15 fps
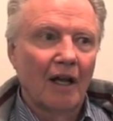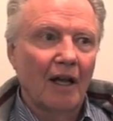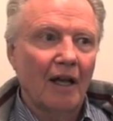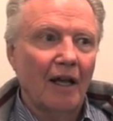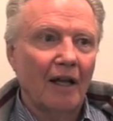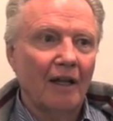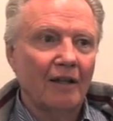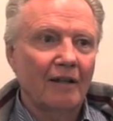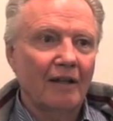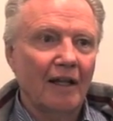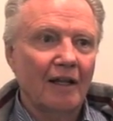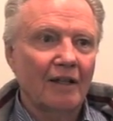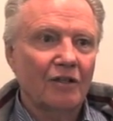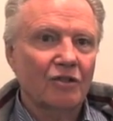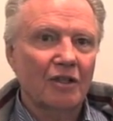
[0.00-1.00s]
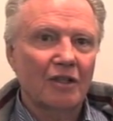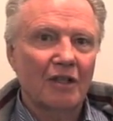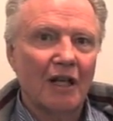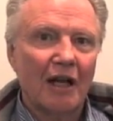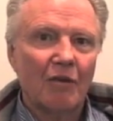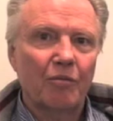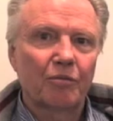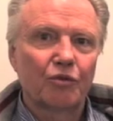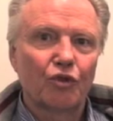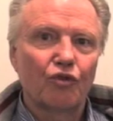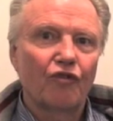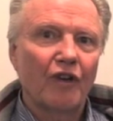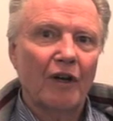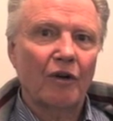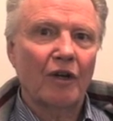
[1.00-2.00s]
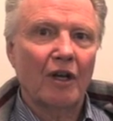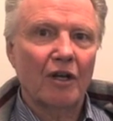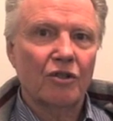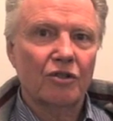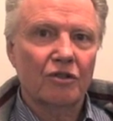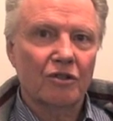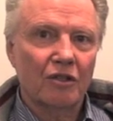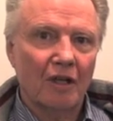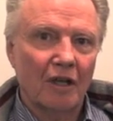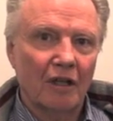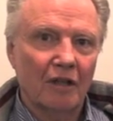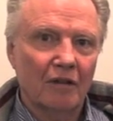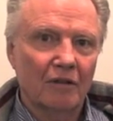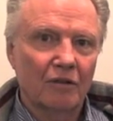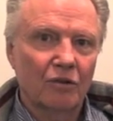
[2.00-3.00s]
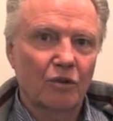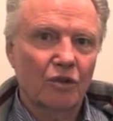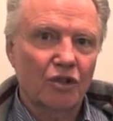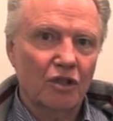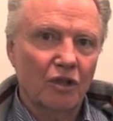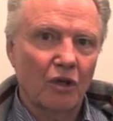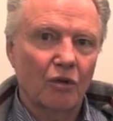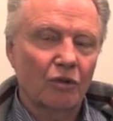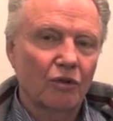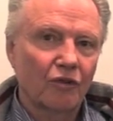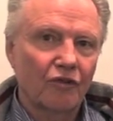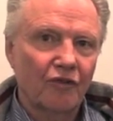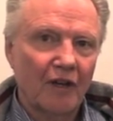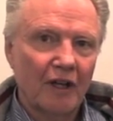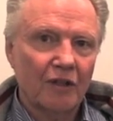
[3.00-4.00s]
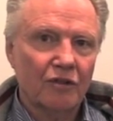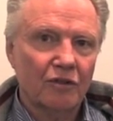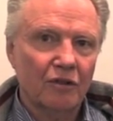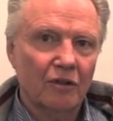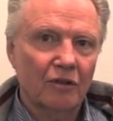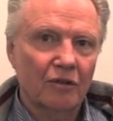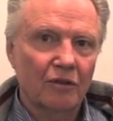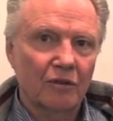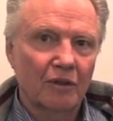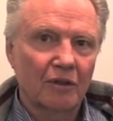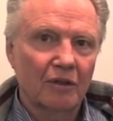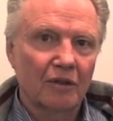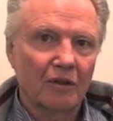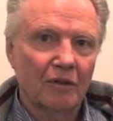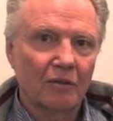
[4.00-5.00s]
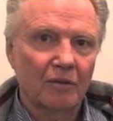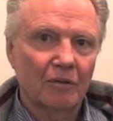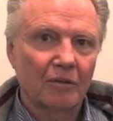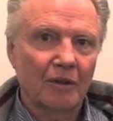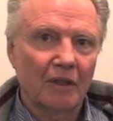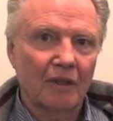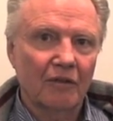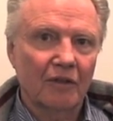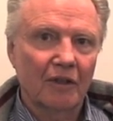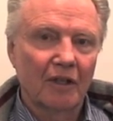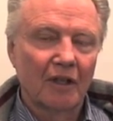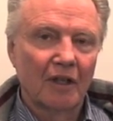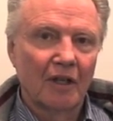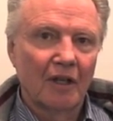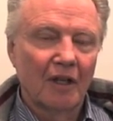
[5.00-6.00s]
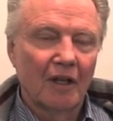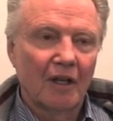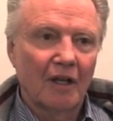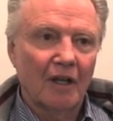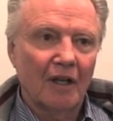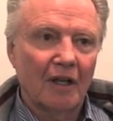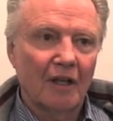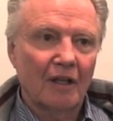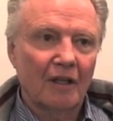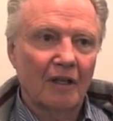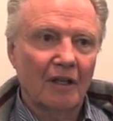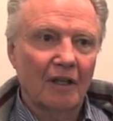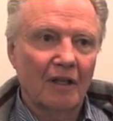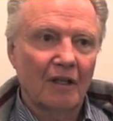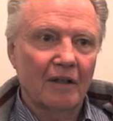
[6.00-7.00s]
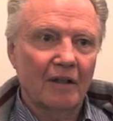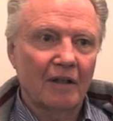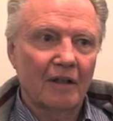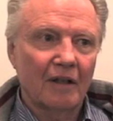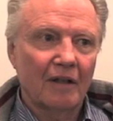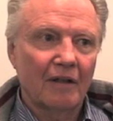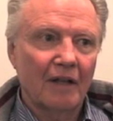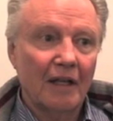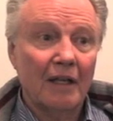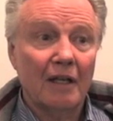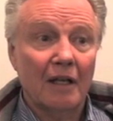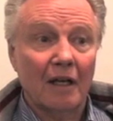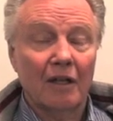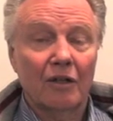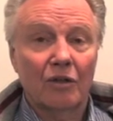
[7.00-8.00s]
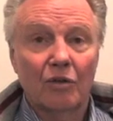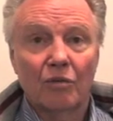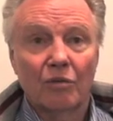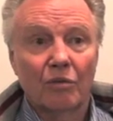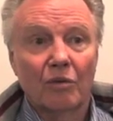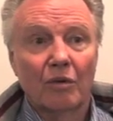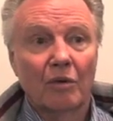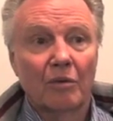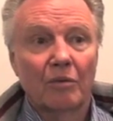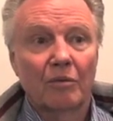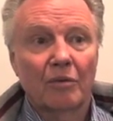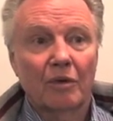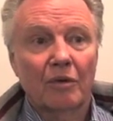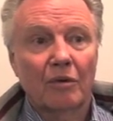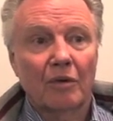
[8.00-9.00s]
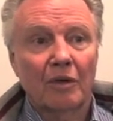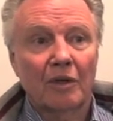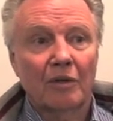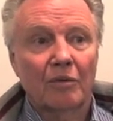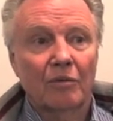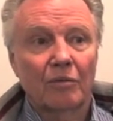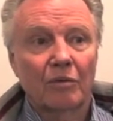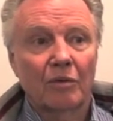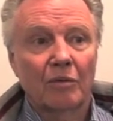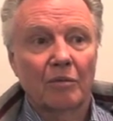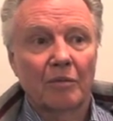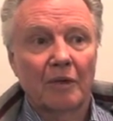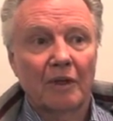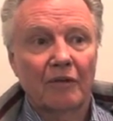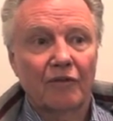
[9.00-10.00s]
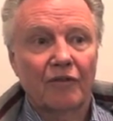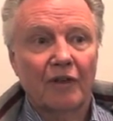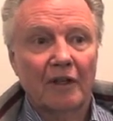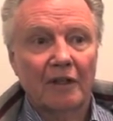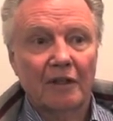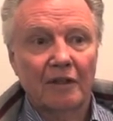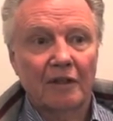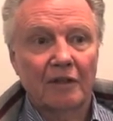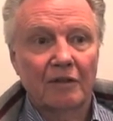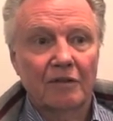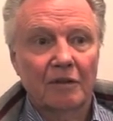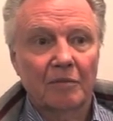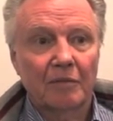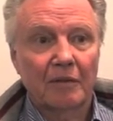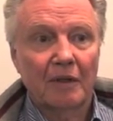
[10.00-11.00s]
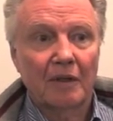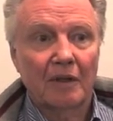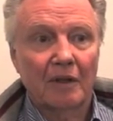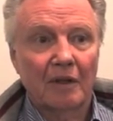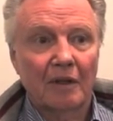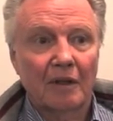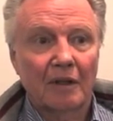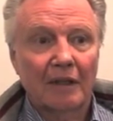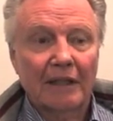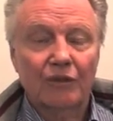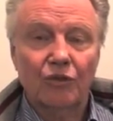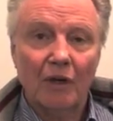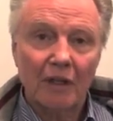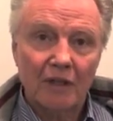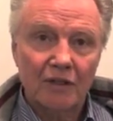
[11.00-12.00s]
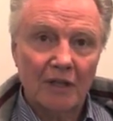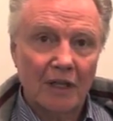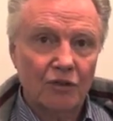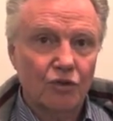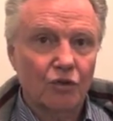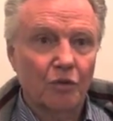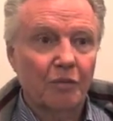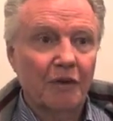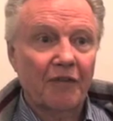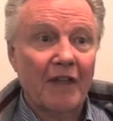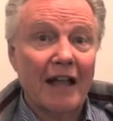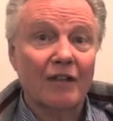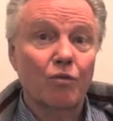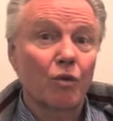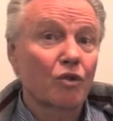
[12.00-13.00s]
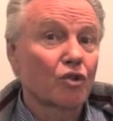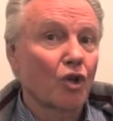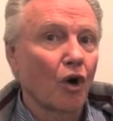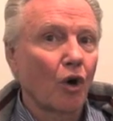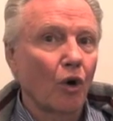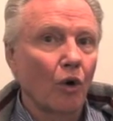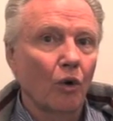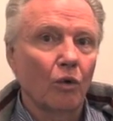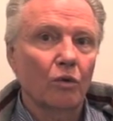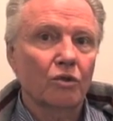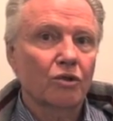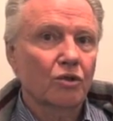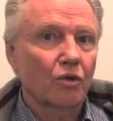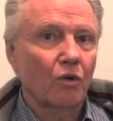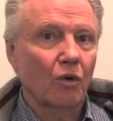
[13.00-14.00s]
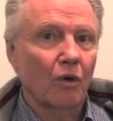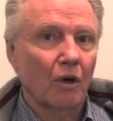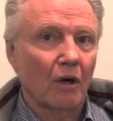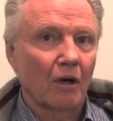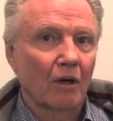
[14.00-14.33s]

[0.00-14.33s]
and then he said, now do variations on it. Do it slower, do it faster, do it, you know, whatever. And then he got in a recording room and finally did some electronic sounds to it, but that was the whole score.